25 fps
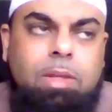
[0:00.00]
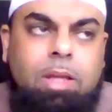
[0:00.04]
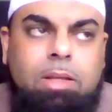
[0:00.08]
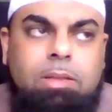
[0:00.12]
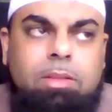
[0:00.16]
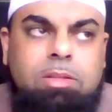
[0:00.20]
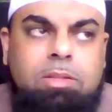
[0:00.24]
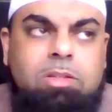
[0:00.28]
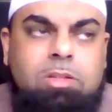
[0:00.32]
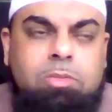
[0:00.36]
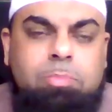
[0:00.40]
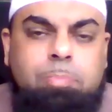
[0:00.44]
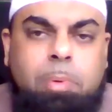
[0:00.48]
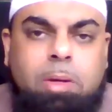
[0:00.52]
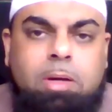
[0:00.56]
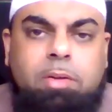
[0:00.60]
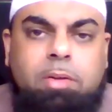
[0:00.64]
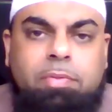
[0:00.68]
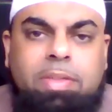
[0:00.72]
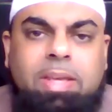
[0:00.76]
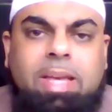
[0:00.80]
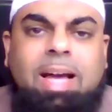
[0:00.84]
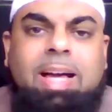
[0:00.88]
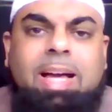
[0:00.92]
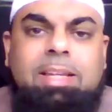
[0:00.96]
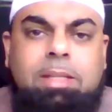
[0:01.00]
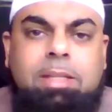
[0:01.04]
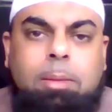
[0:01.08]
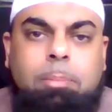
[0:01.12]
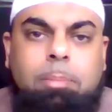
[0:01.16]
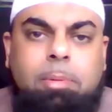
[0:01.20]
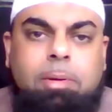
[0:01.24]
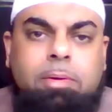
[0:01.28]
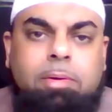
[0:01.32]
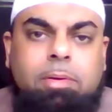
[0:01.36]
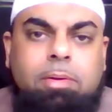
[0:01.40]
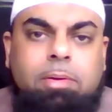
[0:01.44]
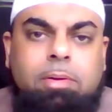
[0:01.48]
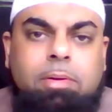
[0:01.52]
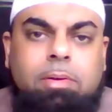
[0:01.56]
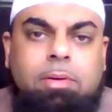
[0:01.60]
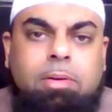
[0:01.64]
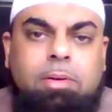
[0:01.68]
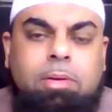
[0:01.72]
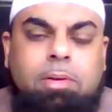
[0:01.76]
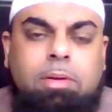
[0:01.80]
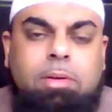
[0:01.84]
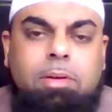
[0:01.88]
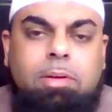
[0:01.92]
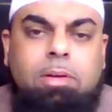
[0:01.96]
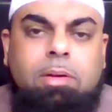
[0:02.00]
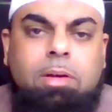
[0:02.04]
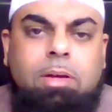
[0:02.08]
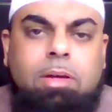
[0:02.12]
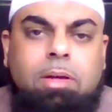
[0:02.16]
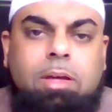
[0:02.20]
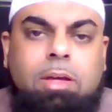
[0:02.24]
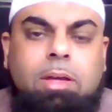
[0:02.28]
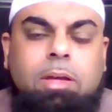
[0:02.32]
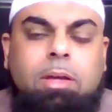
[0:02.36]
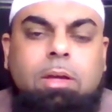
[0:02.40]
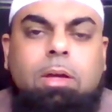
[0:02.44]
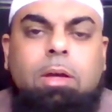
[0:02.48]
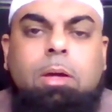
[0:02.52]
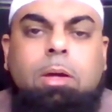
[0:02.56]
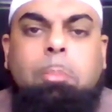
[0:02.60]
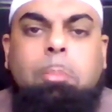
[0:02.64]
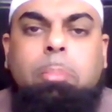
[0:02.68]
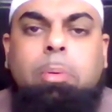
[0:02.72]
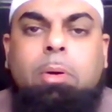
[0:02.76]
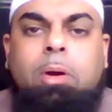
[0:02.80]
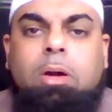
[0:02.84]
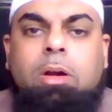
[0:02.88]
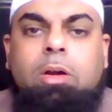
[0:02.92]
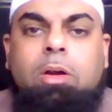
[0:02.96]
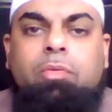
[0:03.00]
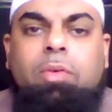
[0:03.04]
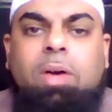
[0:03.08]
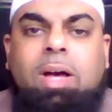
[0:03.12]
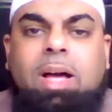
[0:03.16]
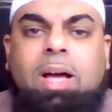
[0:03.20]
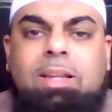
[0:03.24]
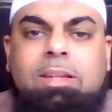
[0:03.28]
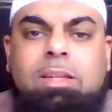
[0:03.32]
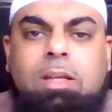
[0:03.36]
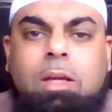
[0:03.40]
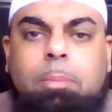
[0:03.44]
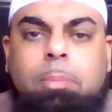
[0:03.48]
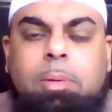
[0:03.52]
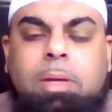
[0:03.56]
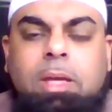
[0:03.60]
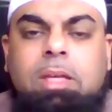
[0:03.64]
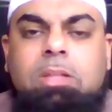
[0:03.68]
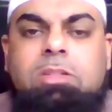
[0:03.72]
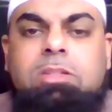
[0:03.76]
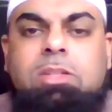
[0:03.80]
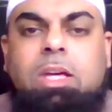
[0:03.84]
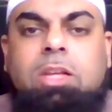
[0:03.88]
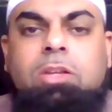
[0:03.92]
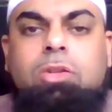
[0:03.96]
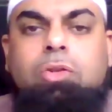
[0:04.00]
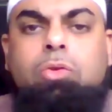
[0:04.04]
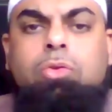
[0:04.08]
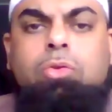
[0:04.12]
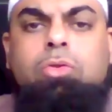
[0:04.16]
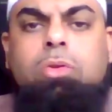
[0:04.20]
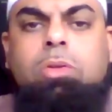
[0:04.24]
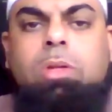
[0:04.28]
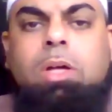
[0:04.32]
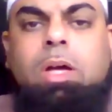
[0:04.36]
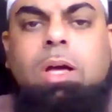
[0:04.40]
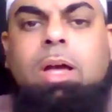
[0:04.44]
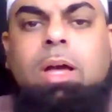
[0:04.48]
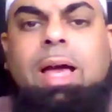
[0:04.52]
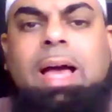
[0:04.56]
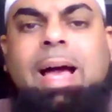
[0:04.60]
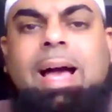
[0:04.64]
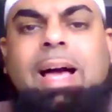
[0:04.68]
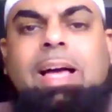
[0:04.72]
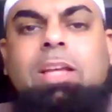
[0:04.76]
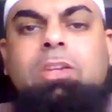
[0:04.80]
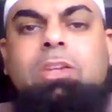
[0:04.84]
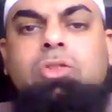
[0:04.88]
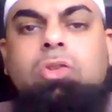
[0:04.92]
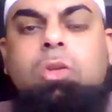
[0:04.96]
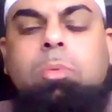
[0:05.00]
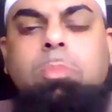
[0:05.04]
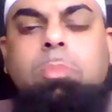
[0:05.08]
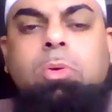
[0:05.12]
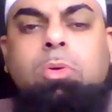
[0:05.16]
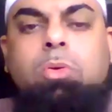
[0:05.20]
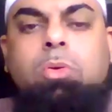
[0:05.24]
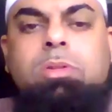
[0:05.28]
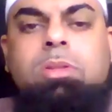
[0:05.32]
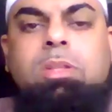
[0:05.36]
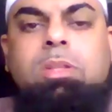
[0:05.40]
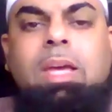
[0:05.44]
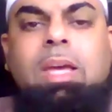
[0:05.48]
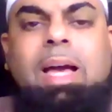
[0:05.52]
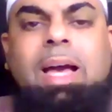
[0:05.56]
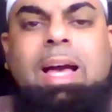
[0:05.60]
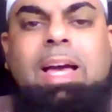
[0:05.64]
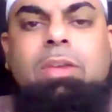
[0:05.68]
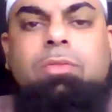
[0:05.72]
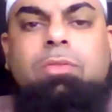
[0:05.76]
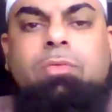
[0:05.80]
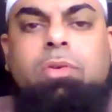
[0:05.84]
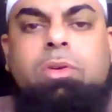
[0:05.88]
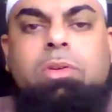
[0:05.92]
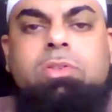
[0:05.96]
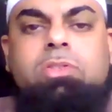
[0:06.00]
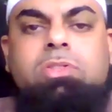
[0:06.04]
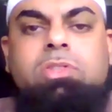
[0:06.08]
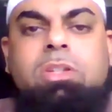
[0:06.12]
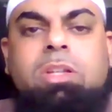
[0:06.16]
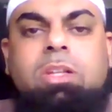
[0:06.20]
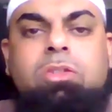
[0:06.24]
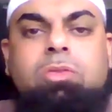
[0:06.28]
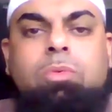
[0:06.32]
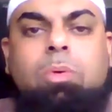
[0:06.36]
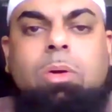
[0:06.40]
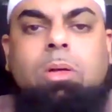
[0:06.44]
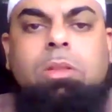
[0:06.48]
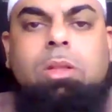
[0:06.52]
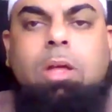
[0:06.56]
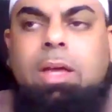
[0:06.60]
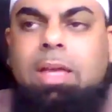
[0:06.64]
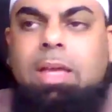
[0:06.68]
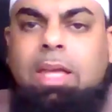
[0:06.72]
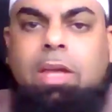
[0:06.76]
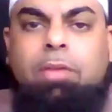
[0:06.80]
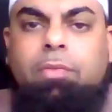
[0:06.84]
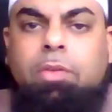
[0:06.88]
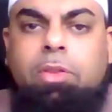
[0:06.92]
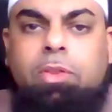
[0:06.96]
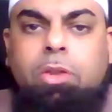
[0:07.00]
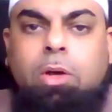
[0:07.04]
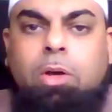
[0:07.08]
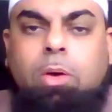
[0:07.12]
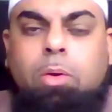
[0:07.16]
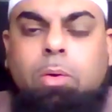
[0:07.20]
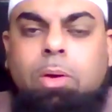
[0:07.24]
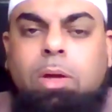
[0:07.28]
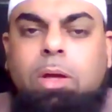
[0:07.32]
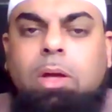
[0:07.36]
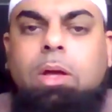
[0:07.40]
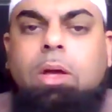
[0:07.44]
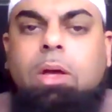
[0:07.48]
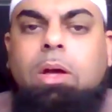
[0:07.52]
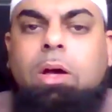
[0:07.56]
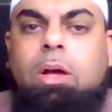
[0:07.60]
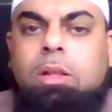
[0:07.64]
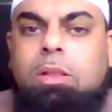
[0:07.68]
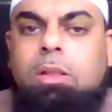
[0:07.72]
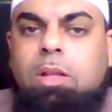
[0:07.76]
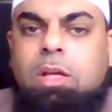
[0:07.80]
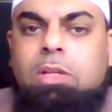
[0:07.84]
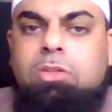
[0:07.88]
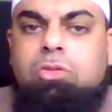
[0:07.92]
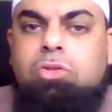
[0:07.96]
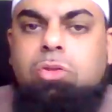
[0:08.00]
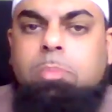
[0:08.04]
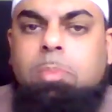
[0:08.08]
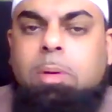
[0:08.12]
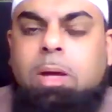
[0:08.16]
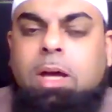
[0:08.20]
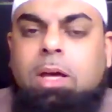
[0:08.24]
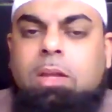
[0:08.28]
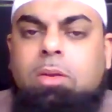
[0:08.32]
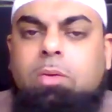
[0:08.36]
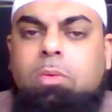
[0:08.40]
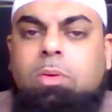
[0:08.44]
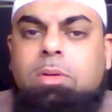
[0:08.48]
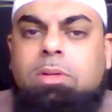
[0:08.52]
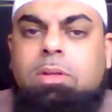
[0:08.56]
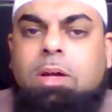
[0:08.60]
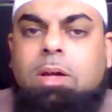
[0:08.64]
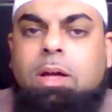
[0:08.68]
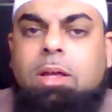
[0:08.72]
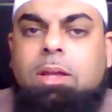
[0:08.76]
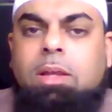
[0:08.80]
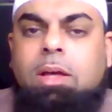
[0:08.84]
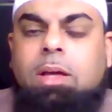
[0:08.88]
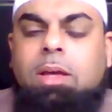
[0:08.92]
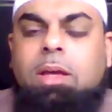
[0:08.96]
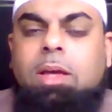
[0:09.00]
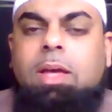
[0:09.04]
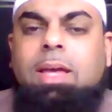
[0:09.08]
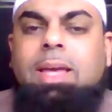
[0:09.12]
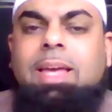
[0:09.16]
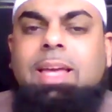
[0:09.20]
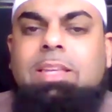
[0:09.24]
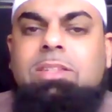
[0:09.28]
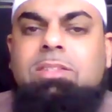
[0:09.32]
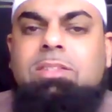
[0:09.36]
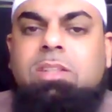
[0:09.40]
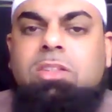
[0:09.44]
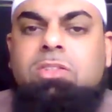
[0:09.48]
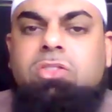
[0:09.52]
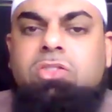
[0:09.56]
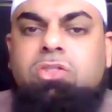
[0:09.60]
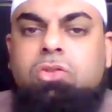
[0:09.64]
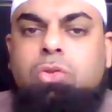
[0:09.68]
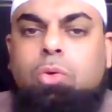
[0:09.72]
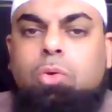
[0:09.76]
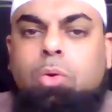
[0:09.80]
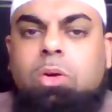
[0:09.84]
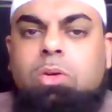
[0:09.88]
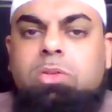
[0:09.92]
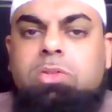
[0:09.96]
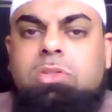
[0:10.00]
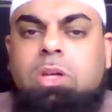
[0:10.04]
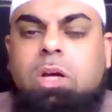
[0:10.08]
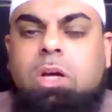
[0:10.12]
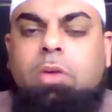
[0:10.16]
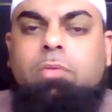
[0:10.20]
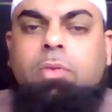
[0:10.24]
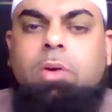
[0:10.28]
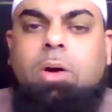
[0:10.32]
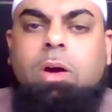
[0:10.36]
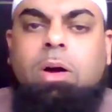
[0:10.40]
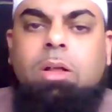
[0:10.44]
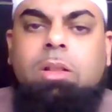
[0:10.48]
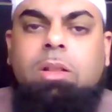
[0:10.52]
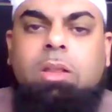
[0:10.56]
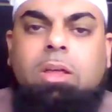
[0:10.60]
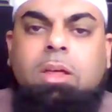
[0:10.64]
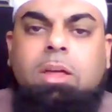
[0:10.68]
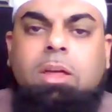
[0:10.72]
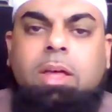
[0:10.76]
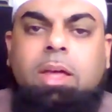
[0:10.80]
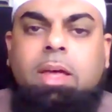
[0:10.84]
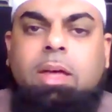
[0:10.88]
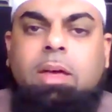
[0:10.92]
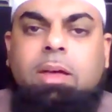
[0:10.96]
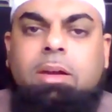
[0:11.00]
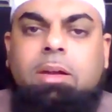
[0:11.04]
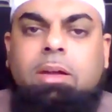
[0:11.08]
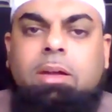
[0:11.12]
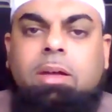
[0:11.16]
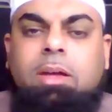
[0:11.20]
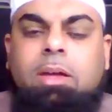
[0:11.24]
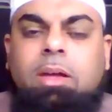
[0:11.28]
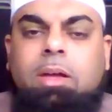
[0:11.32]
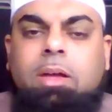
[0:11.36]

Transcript: This is part of the adab. Okay? Part of adab is that you do not attribute the adversity to Allah. Even though Allah subhanahu wa ta'ala is the source of all khair